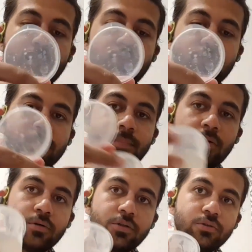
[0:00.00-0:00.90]
Using
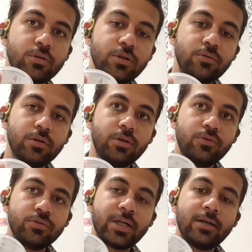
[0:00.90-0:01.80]
powdered sugar, you can
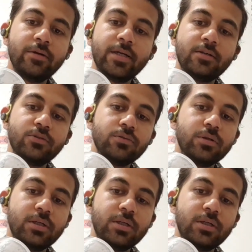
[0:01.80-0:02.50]
use granulated sugar,